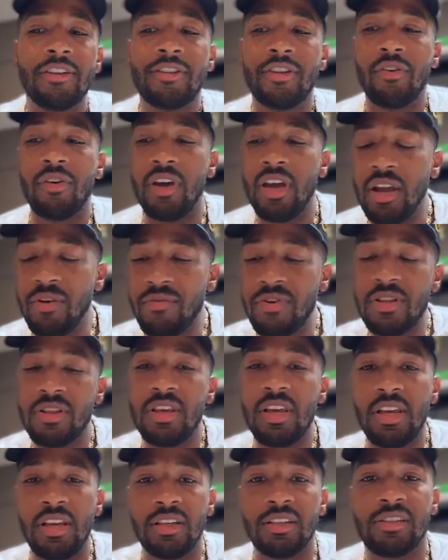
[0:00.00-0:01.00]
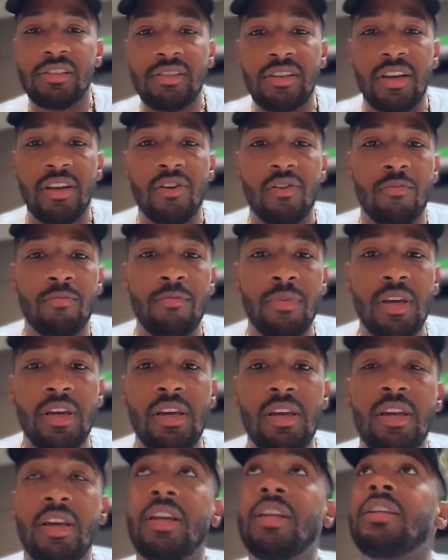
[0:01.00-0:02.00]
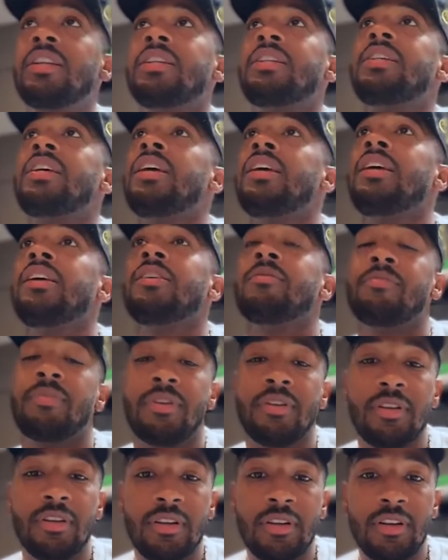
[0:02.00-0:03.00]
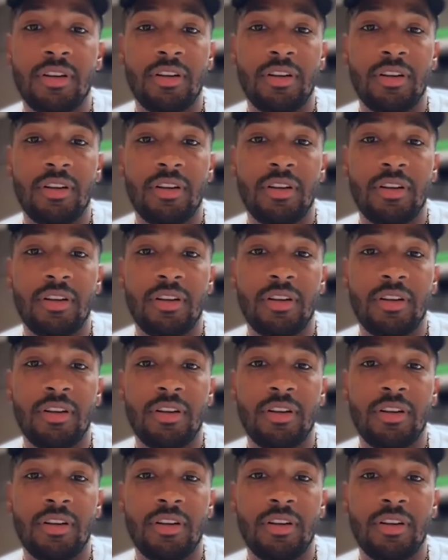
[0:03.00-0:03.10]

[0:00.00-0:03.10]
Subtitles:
So everything is still me and the team.